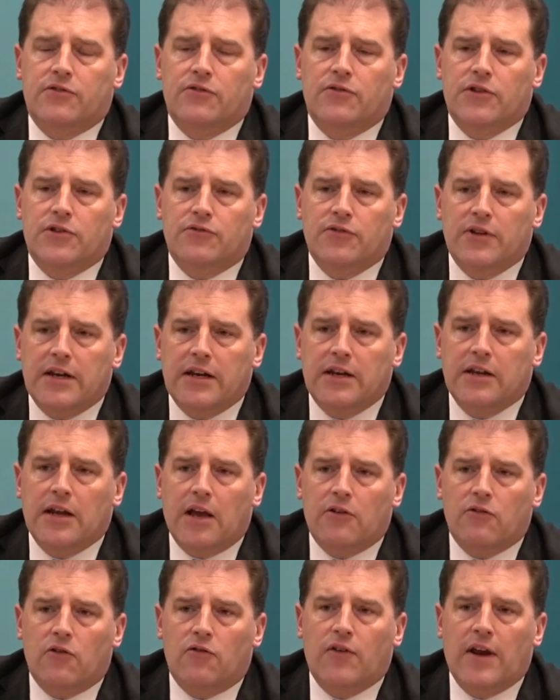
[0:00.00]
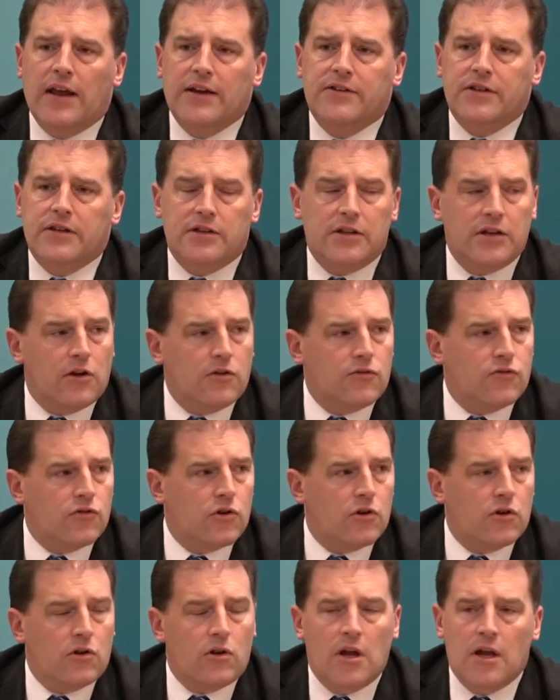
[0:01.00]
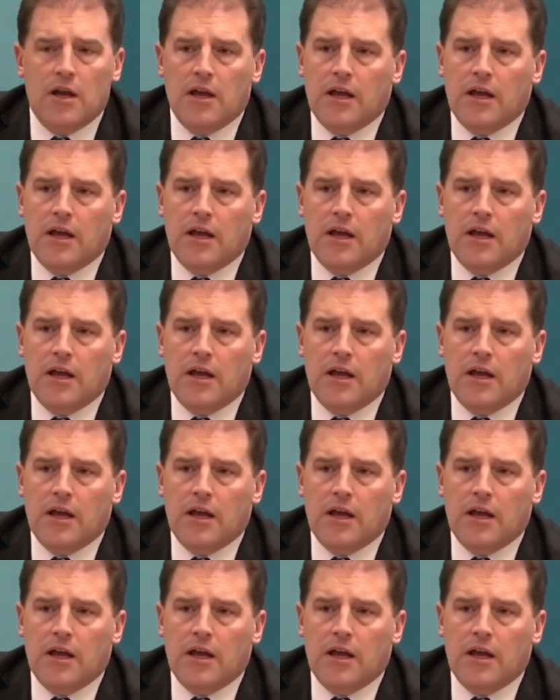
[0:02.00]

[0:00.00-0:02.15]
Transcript: is really reflecting the overall